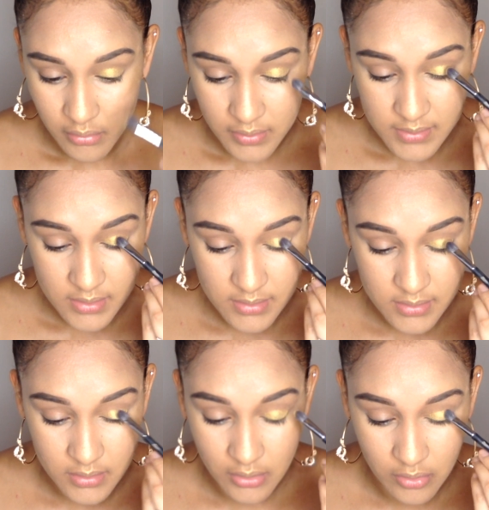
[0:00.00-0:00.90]
This is
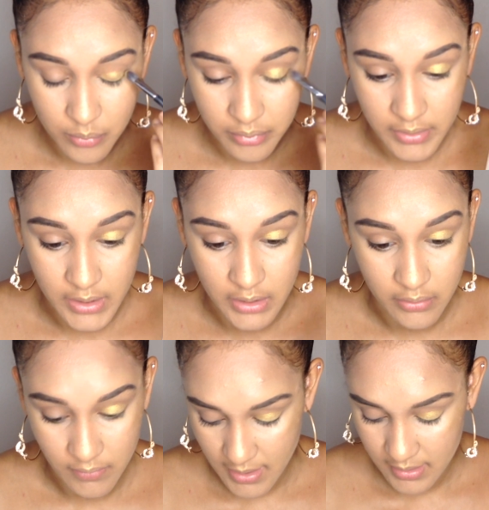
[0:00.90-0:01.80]
so pretty,
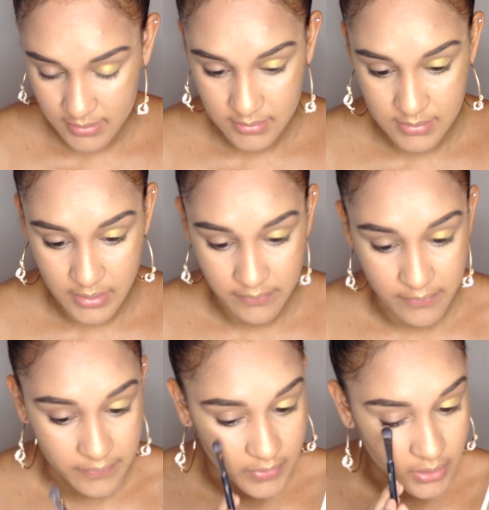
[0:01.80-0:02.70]
you guys. It's not even
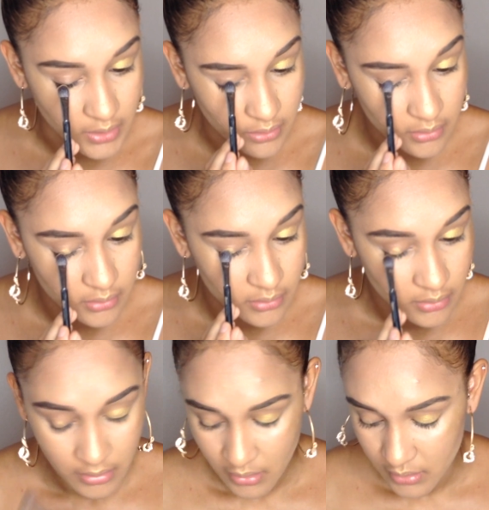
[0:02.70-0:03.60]
funny.
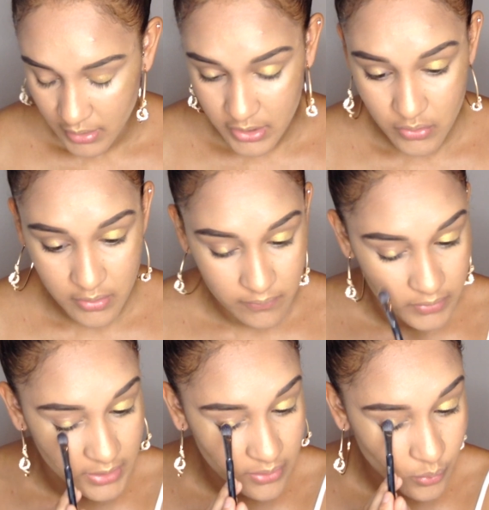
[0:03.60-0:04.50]
And you can
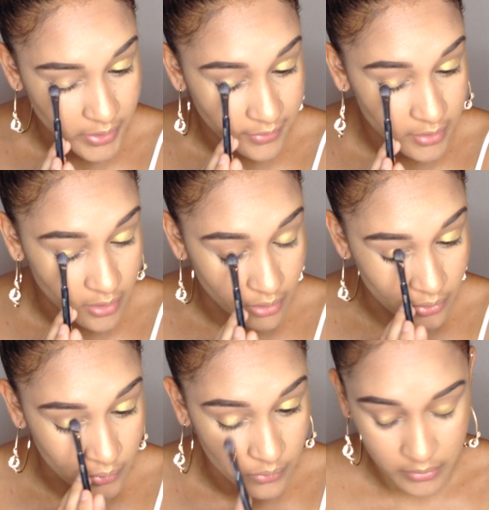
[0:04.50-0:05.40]
really wear it
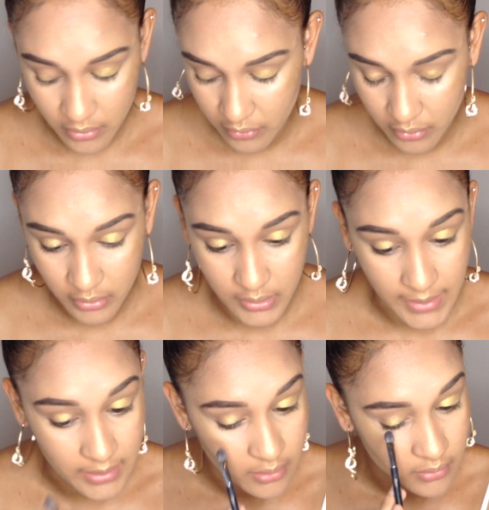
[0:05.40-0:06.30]
alone or
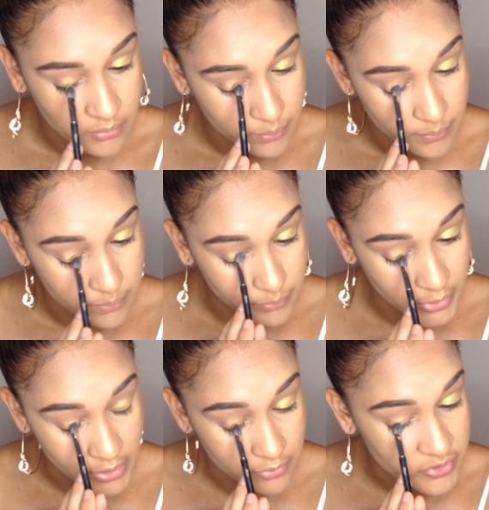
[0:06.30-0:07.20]
like
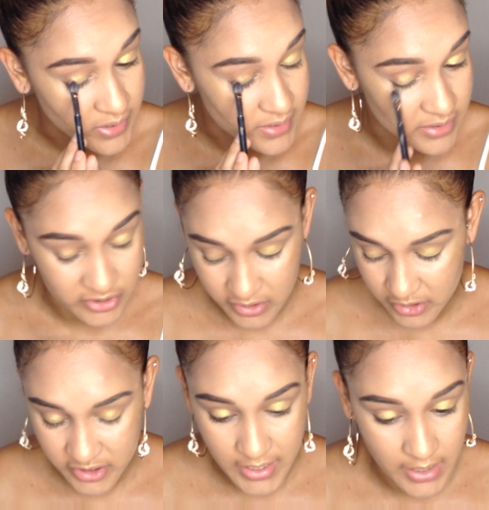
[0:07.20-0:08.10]
bring a transition
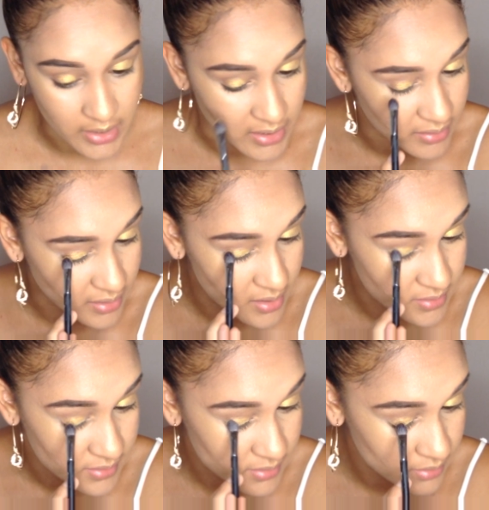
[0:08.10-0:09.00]
shade in this.